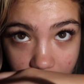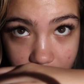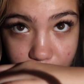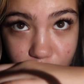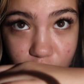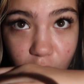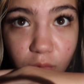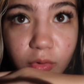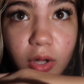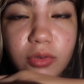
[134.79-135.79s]
I'm
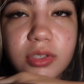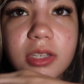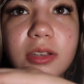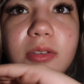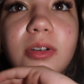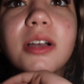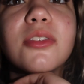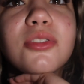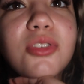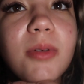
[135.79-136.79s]
so gross. Ew, I
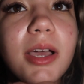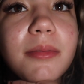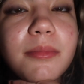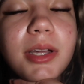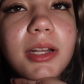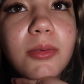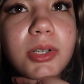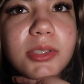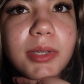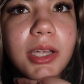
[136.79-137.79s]
look so bad. But I need to
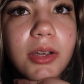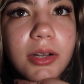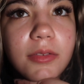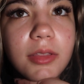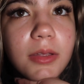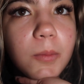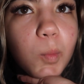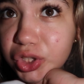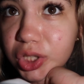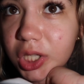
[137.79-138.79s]
wash my hair and
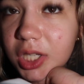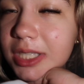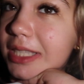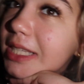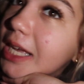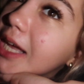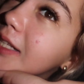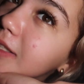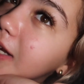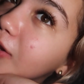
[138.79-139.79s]
everything.
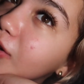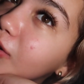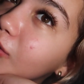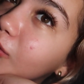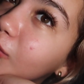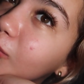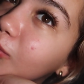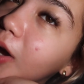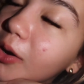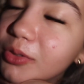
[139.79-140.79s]
Jesus, I look
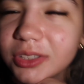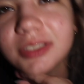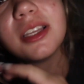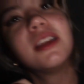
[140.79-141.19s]
gross.